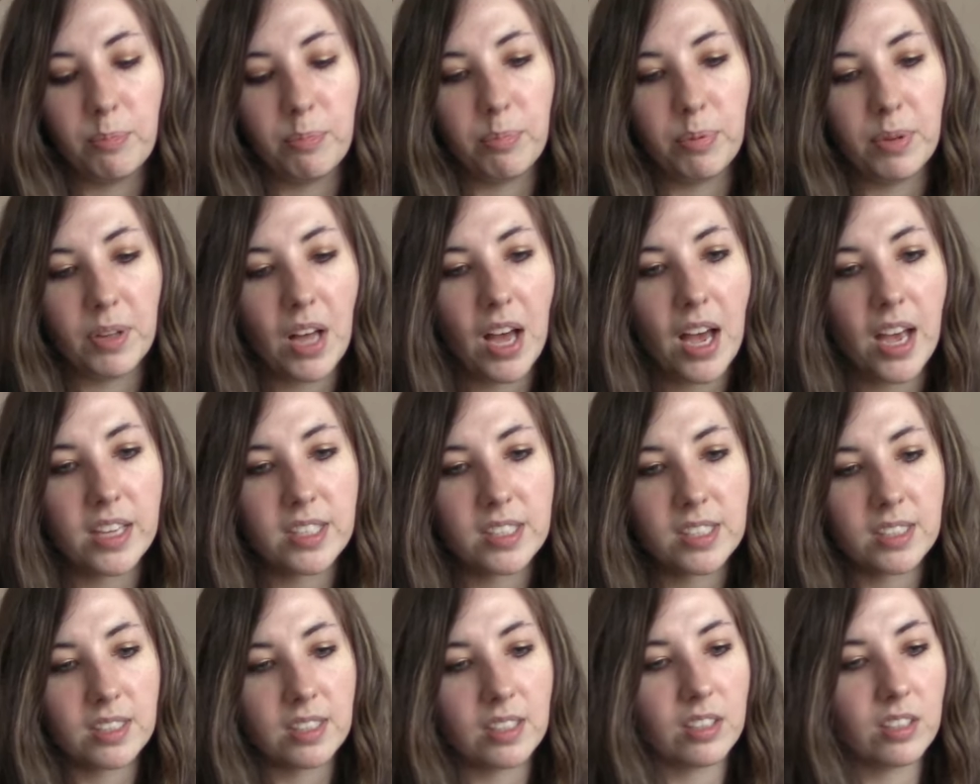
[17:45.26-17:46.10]

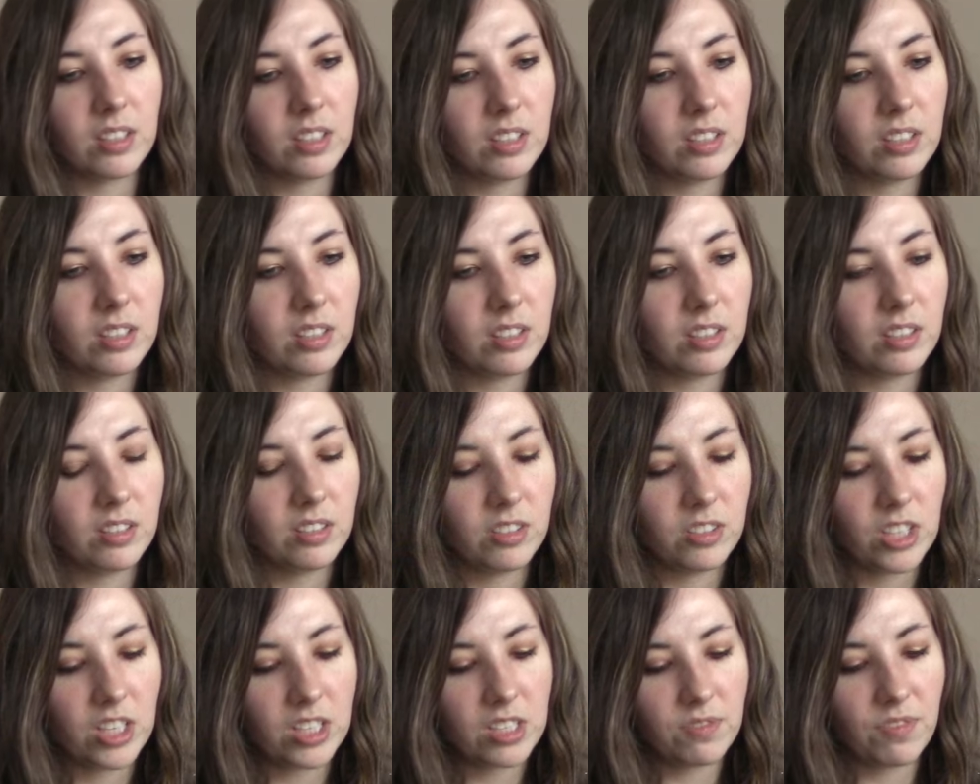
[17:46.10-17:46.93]
Plus,
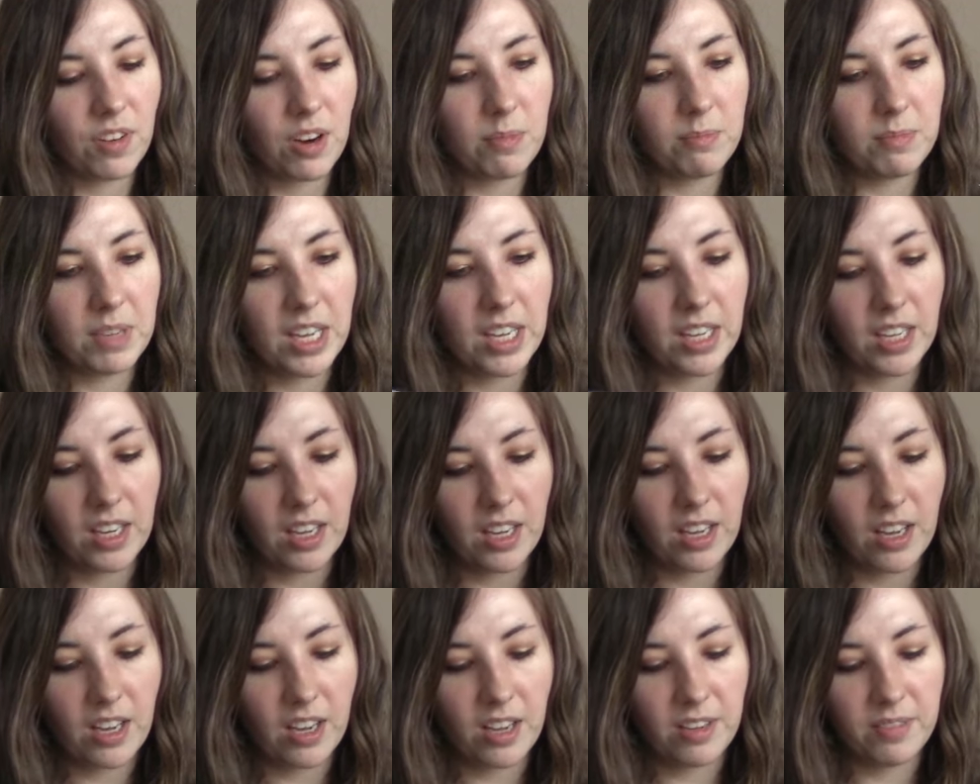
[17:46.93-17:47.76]
just from like
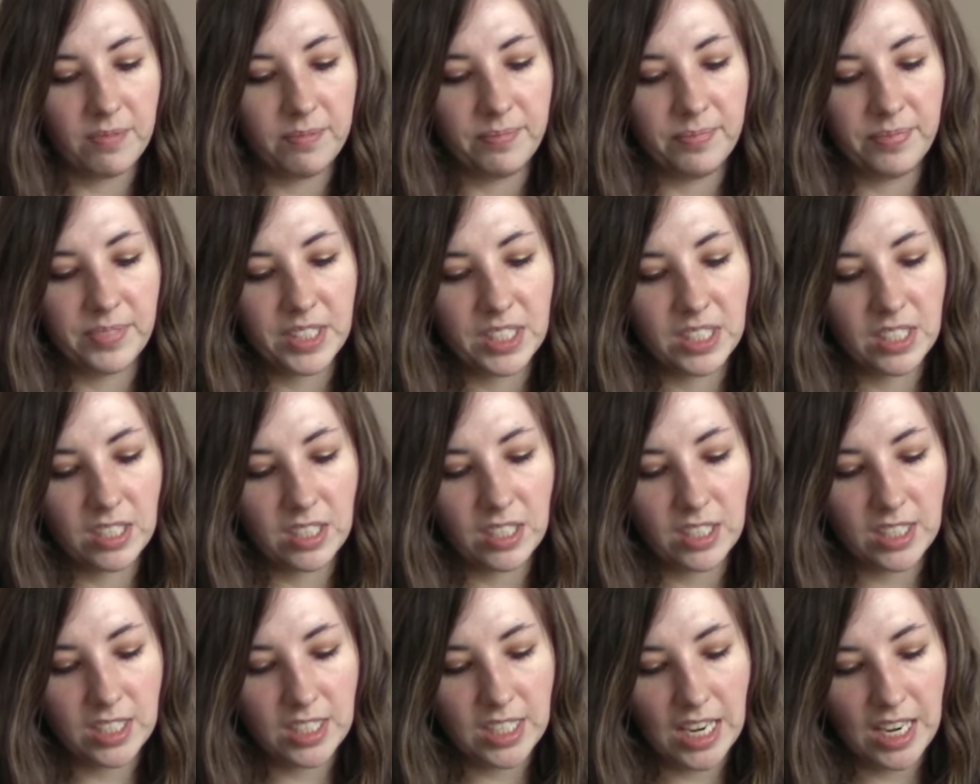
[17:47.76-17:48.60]
a um,
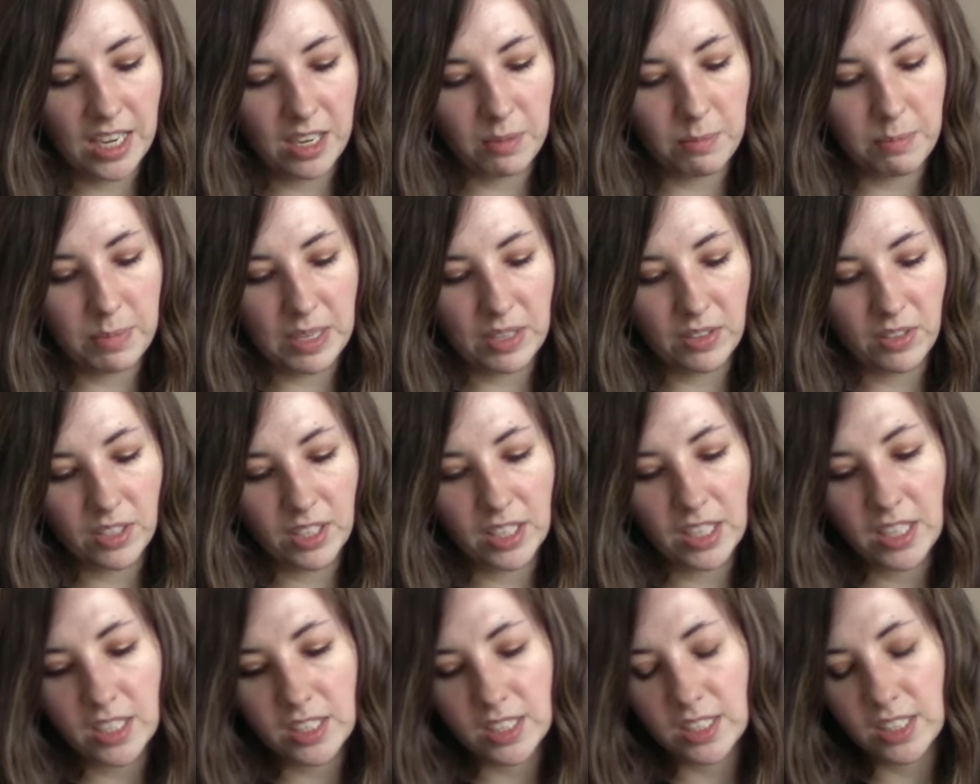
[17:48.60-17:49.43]

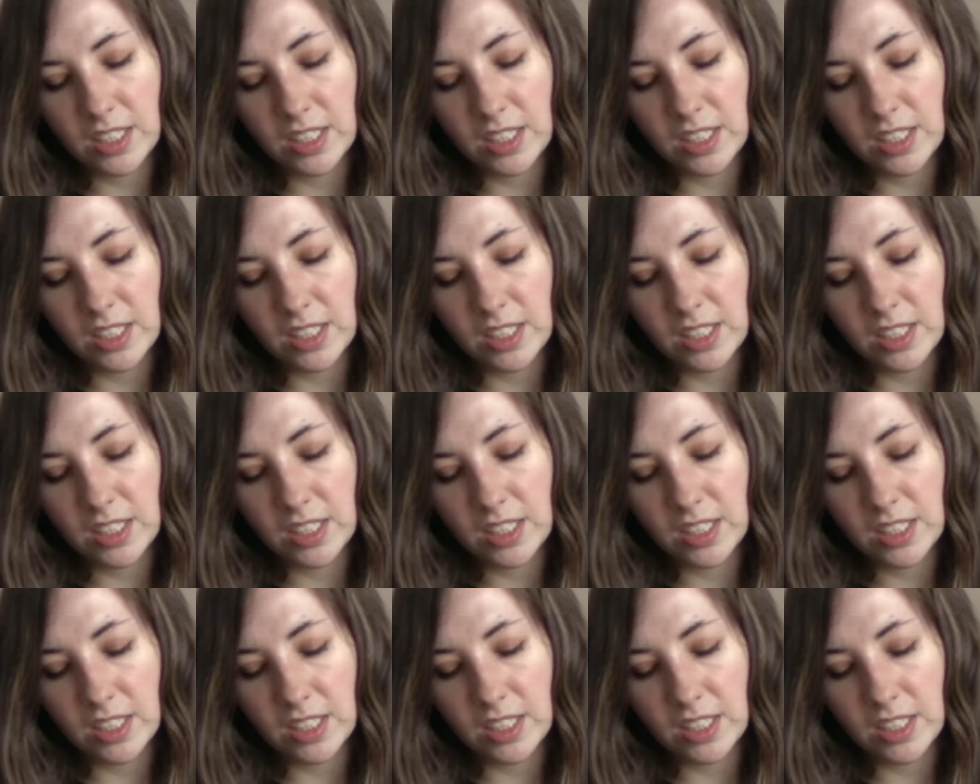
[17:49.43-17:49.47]
sustainability